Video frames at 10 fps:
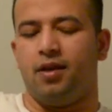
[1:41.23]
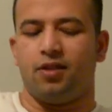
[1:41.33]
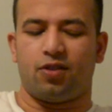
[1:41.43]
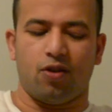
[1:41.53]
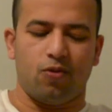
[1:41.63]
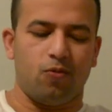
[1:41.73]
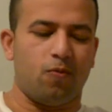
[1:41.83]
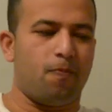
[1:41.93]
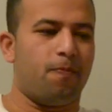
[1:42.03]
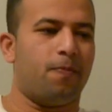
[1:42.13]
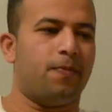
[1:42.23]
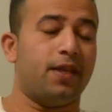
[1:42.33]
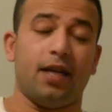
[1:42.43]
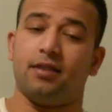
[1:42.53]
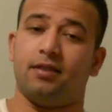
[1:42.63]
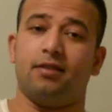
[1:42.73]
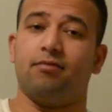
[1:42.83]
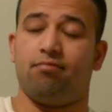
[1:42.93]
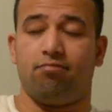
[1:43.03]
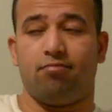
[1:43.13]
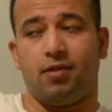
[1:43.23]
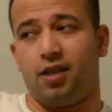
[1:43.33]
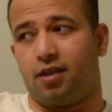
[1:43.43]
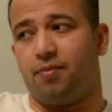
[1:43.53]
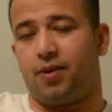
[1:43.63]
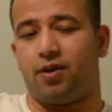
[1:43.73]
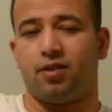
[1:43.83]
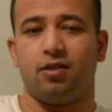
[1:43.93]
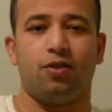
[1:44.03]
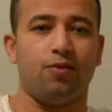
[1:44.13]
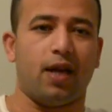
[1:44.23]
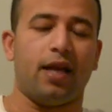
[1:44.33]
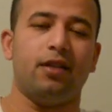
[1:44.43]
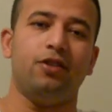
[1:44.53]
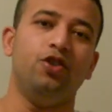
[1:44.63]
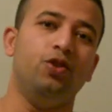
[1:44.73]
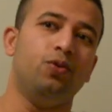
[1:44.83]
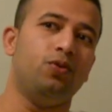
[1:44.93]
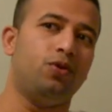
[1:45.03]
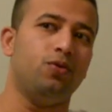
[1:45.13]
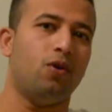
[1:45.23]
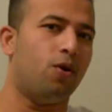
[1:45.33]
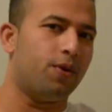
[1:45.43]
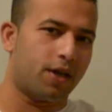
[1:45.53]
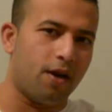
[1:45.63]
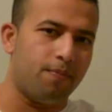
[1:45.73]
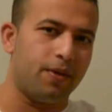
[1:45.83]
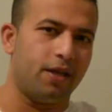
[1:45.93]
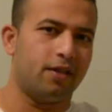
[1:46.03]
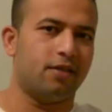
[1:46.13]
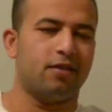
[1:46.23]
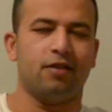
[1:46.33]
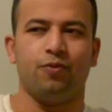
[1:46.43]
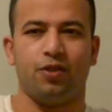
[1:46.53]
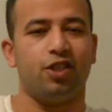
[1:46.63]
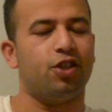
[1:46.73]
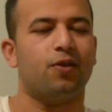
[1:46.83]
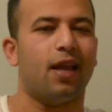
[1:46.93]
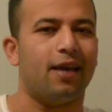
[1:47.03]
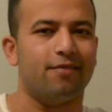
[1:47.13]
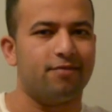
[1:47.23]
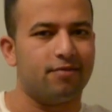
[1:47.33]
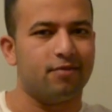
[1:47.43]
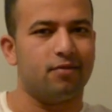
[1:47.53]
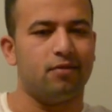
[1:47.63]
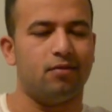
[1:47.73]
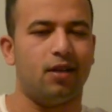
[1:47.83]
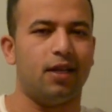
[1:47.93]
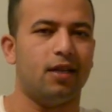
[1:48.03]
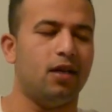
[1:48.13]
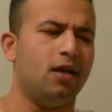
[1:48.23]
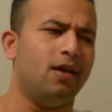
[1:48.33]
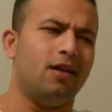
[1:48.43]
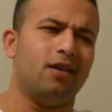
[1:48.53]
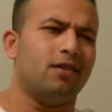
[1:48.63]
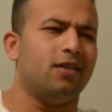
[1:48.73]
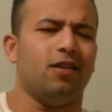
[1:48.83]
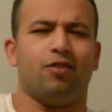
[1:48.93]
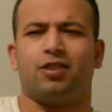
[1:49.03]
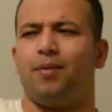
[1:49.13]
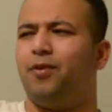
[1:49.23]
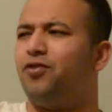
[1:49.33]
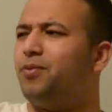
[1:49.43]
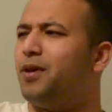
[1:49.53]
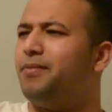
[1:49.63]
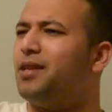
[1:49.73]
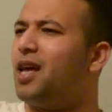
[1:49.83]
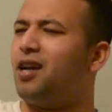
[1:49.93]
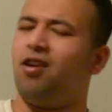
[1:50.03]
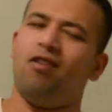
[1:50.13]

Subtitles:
So yes, in comparison to that, you do own a company, which is your life, right? Some of you may be like,